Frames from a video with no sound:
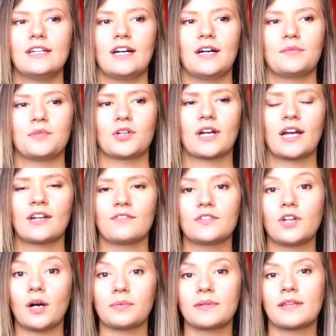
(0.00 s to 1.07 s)
you're kind of
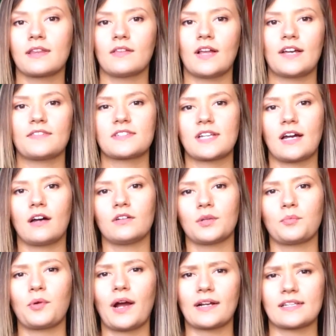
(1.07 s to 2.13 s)
adopting the lifestyle
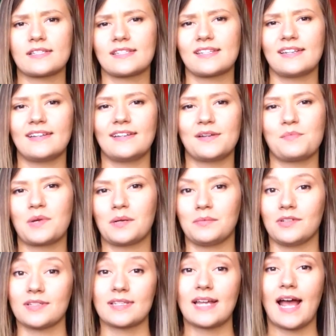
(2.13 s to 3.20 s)
and practicing
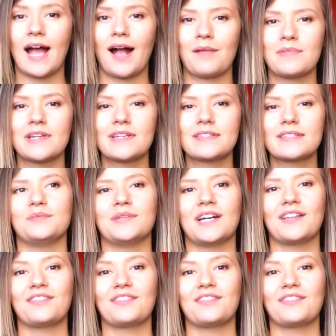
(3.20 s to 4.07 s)
minimalist habits,